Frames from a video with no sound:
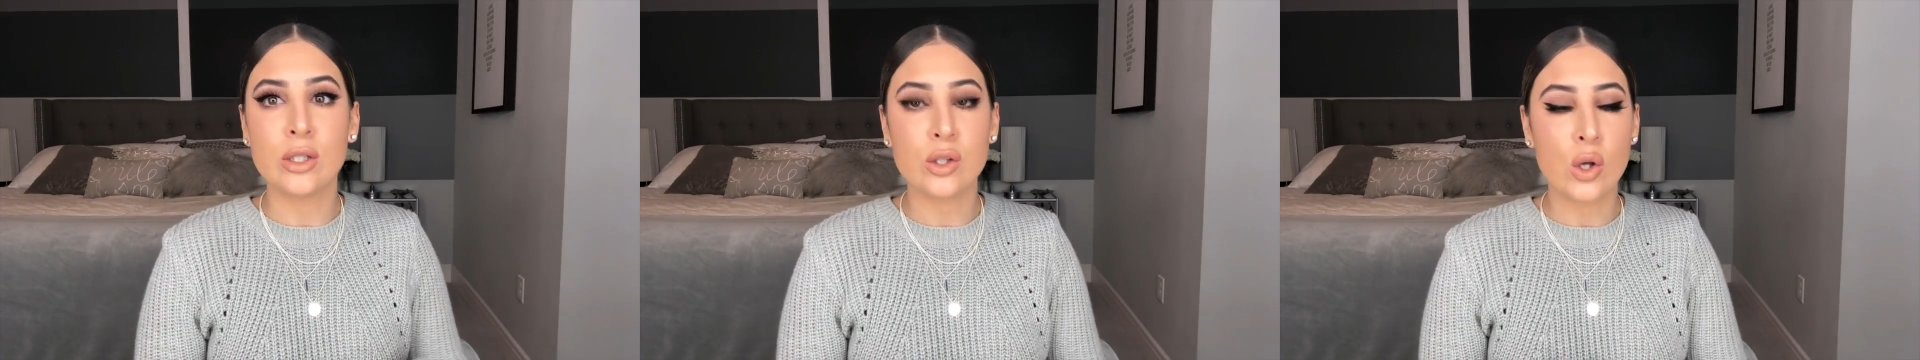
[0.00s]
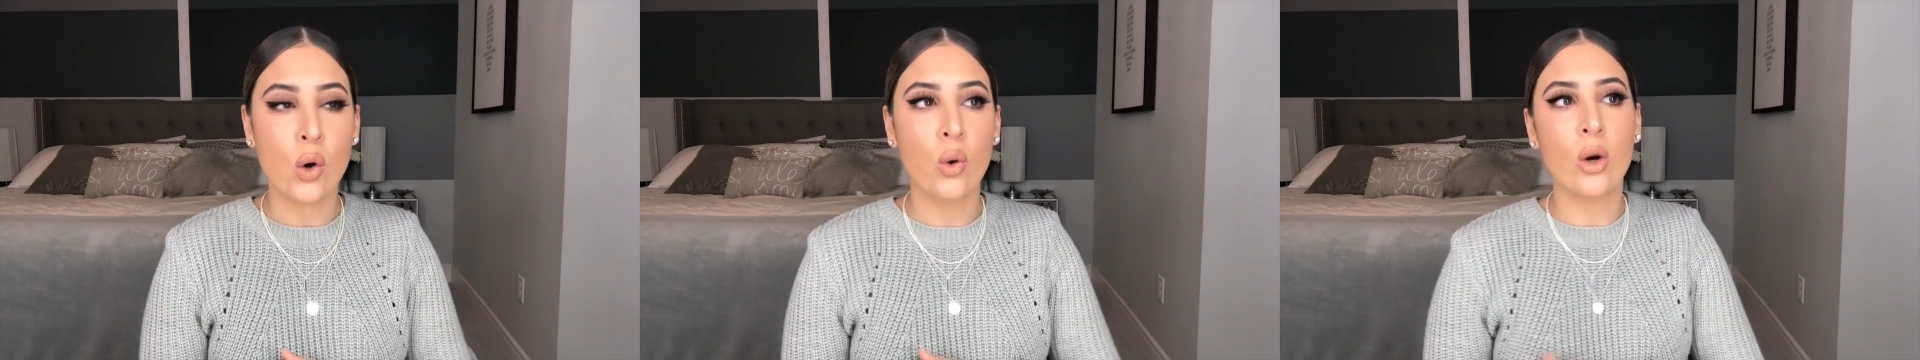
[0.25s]

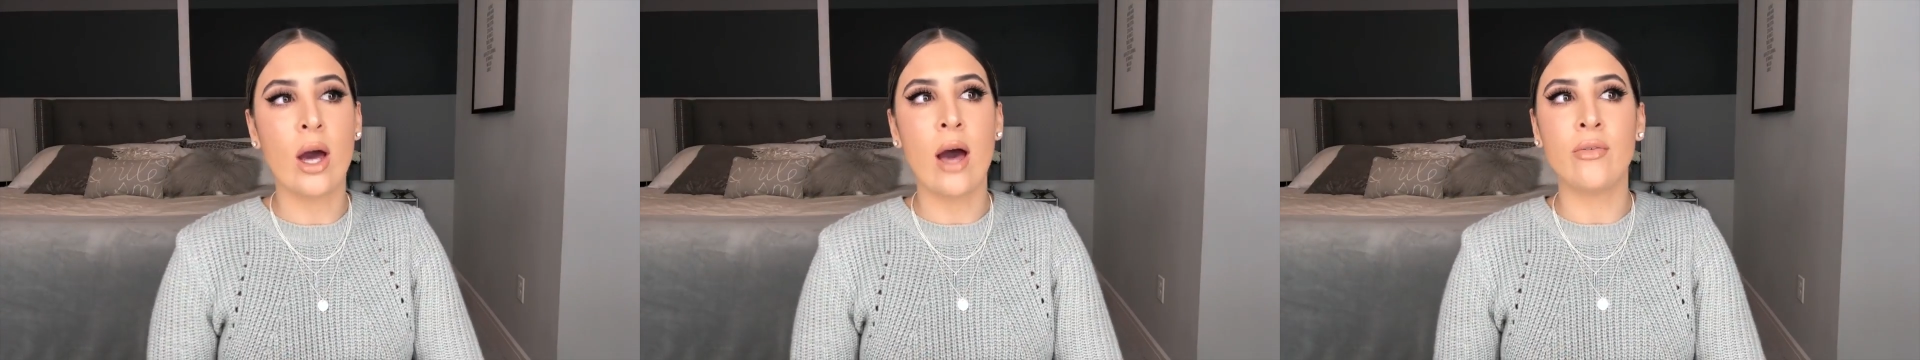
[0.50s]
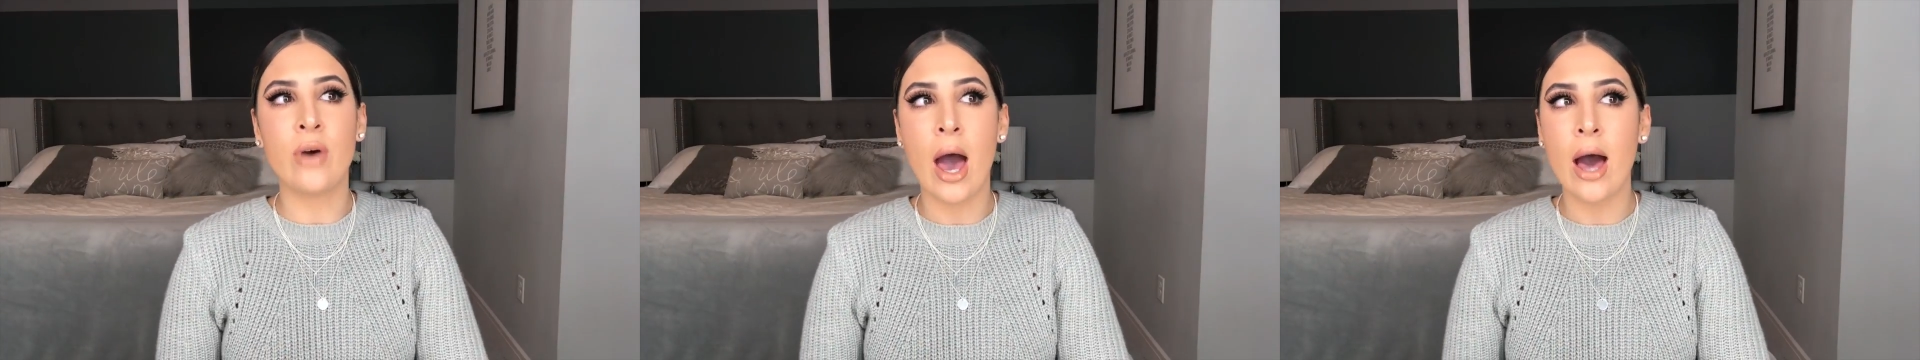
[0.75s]
So
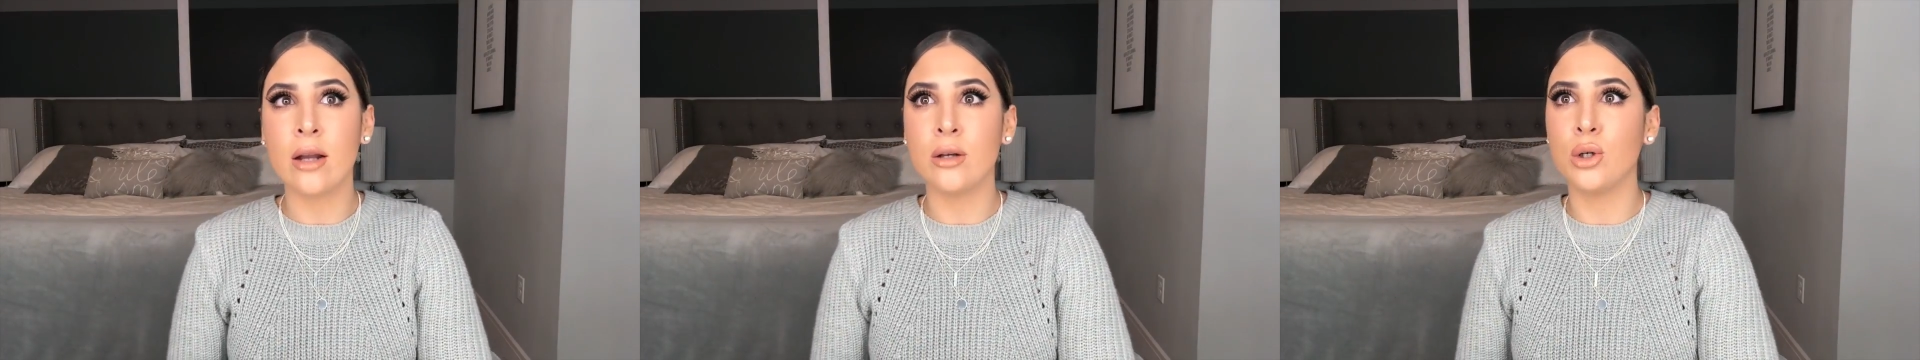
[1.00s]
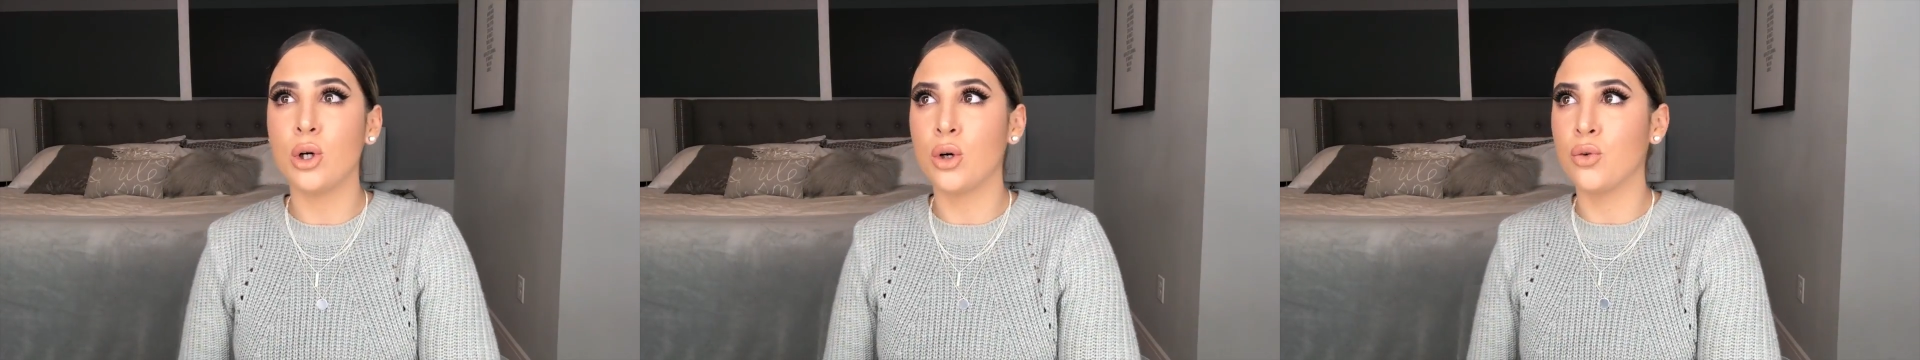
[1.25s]
I've
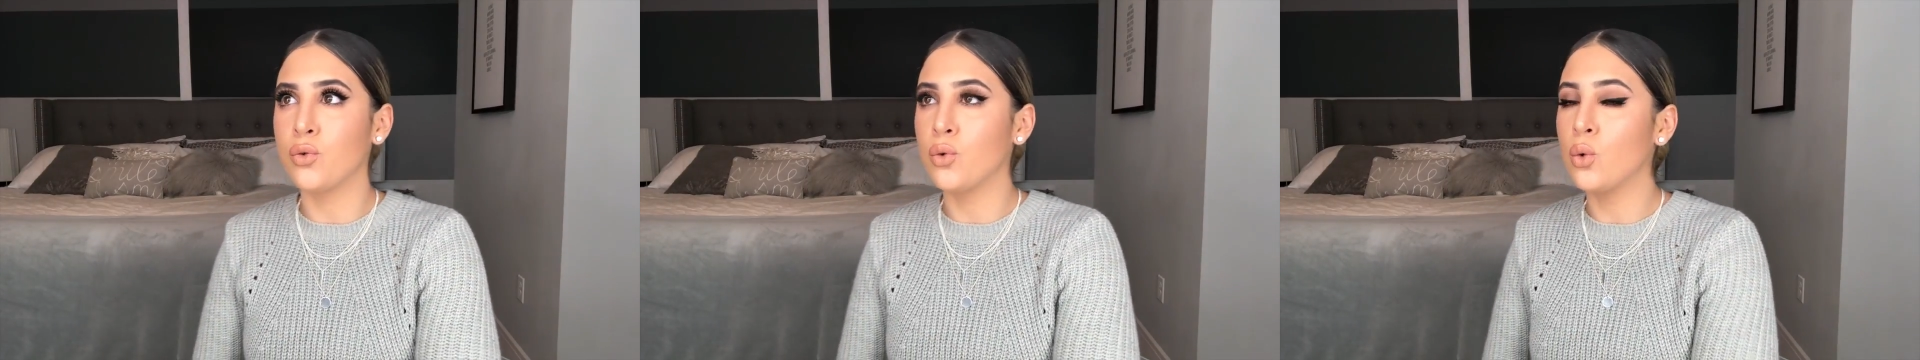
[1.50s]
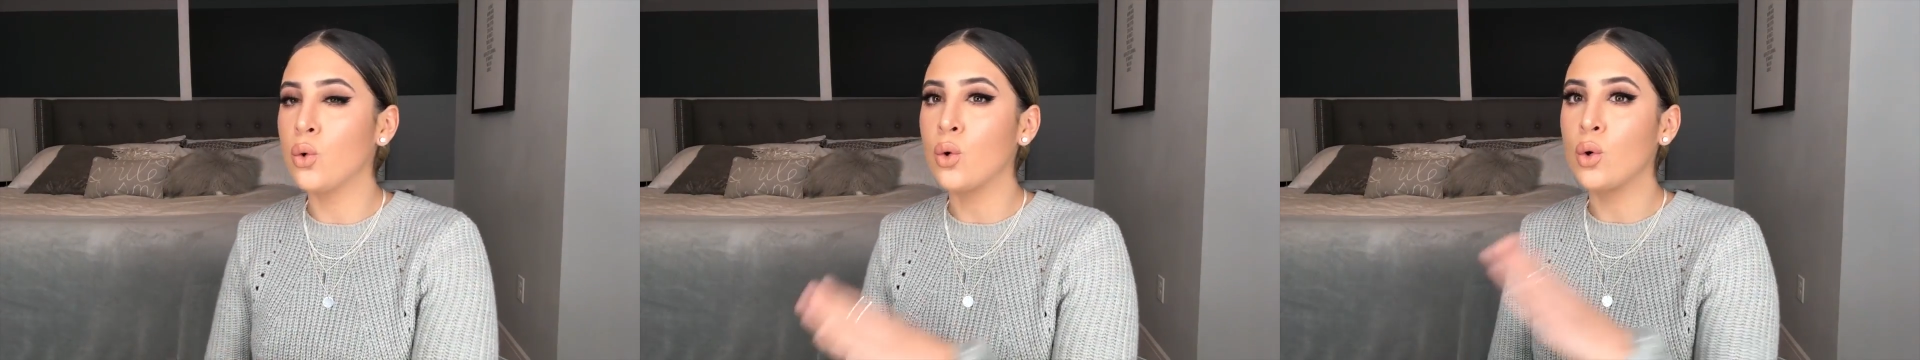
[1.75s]
had a
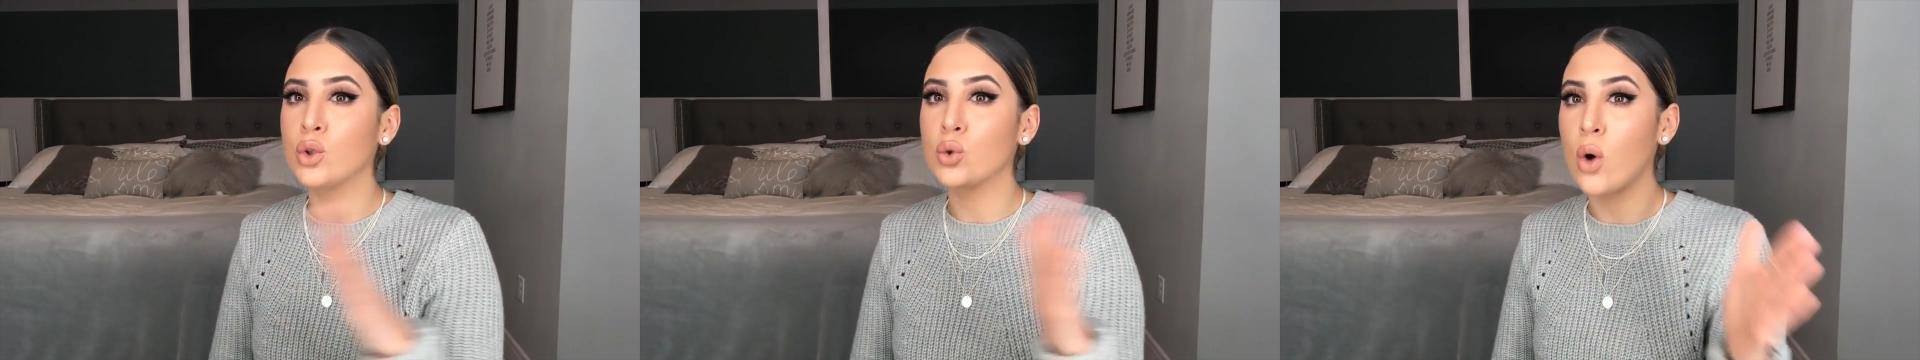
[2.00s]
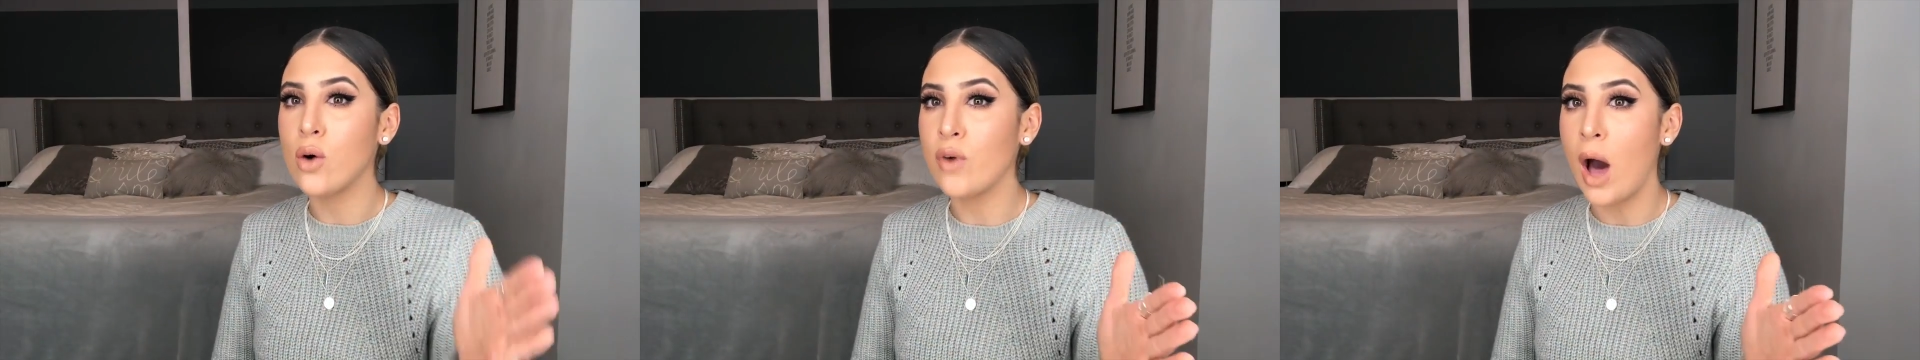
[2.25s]
full
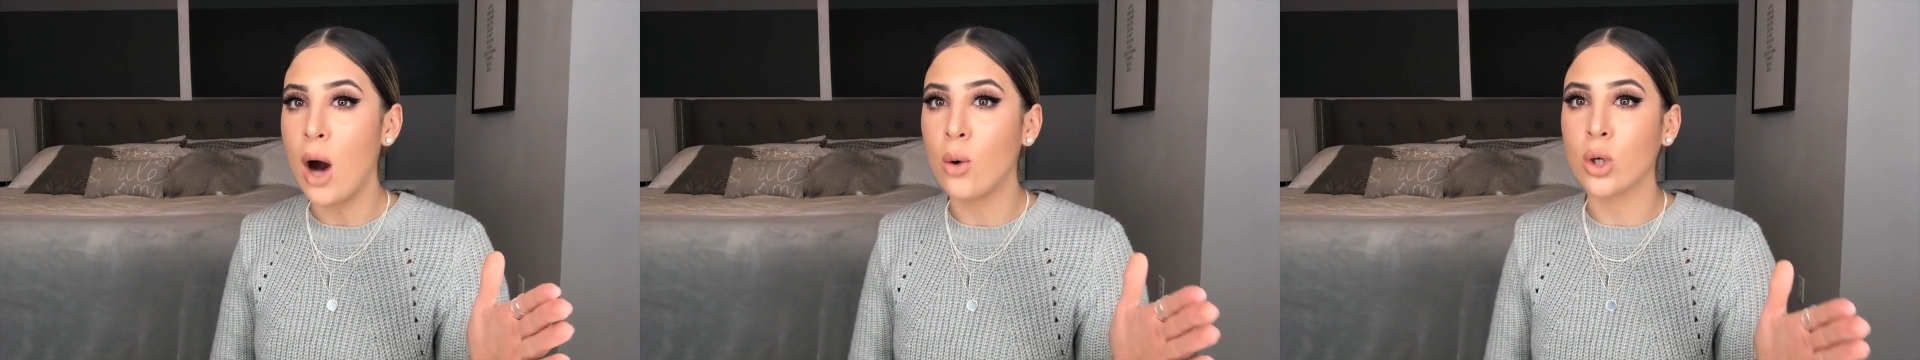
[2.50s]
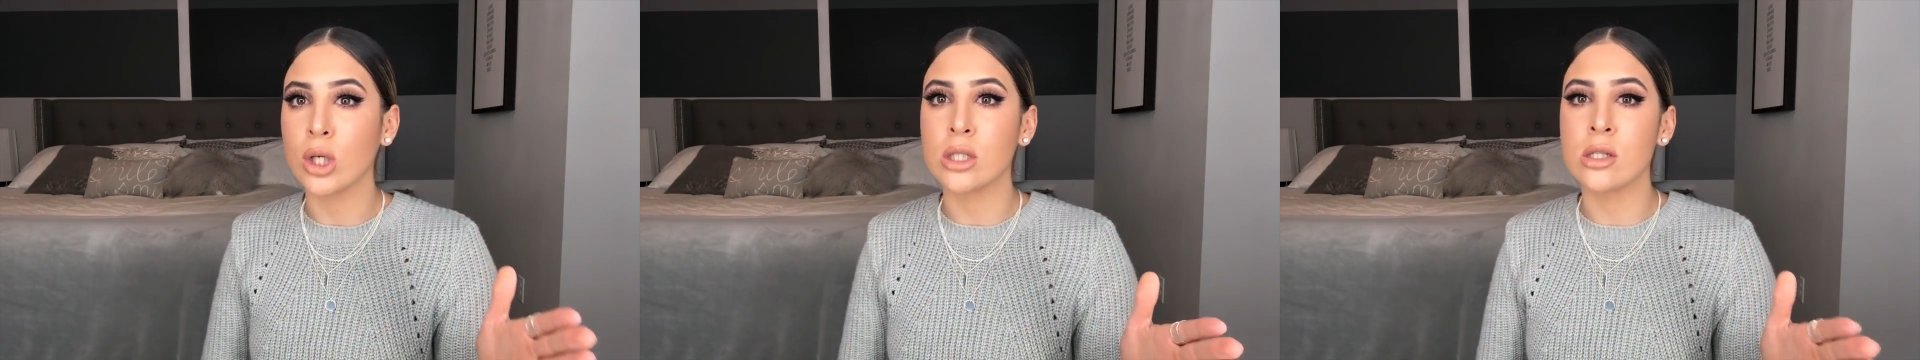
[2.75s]
12
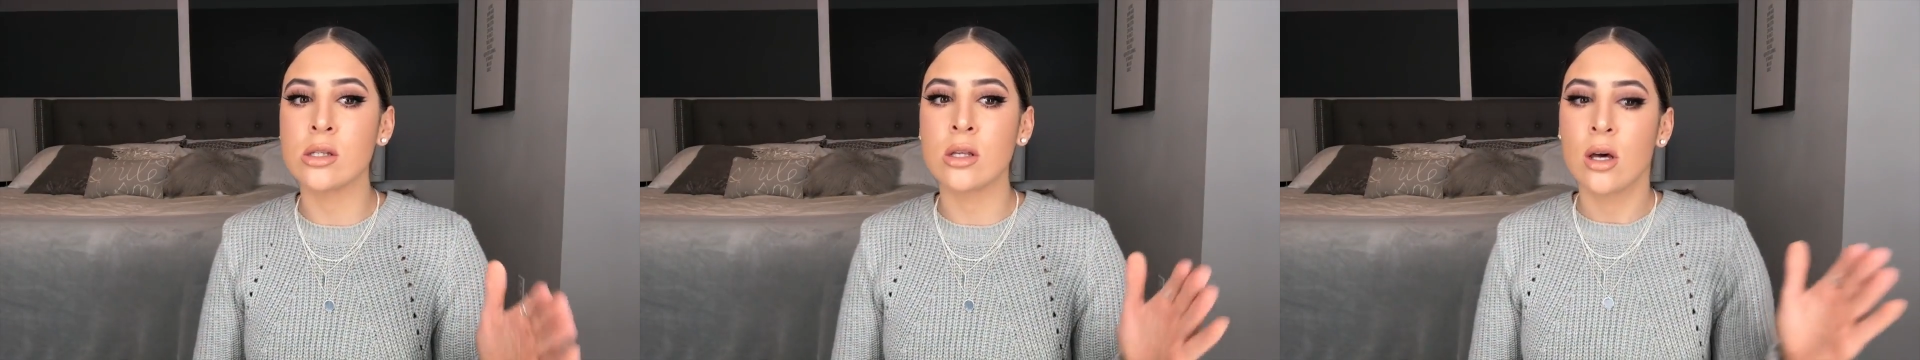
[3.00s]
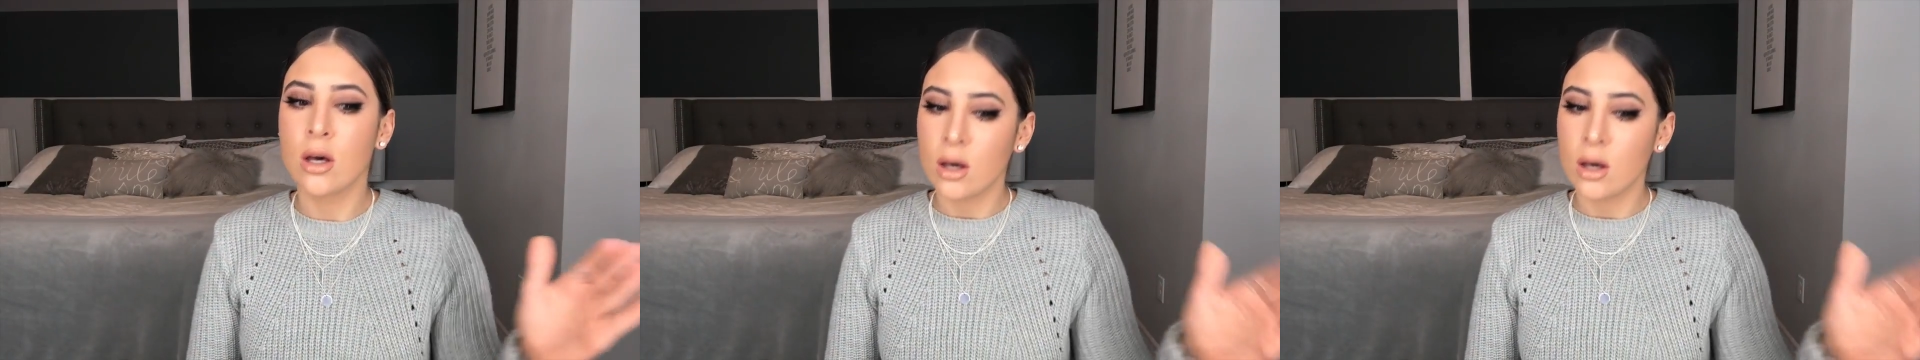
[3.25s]
hours,